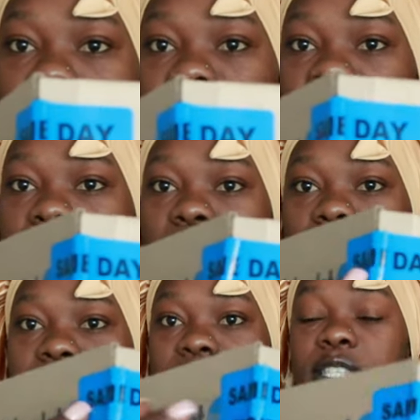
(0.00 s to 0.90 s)

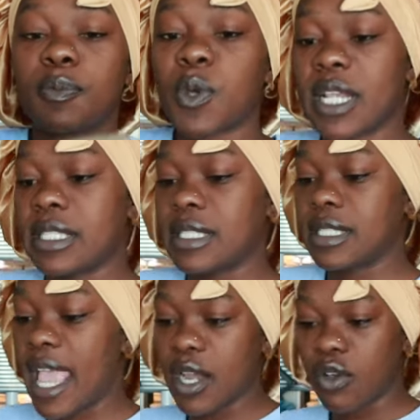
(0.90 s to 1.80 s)
day
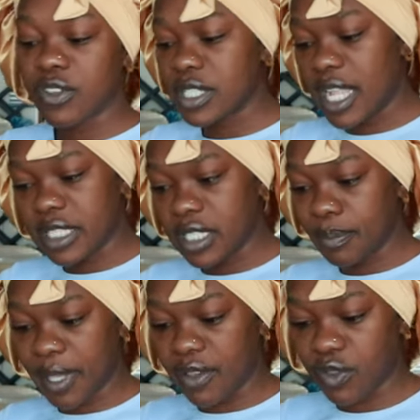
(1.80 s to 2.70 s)
express, and obviously I
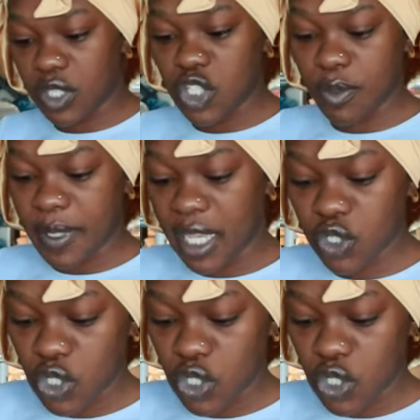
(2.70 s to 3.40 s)
didn't pay for the shipping.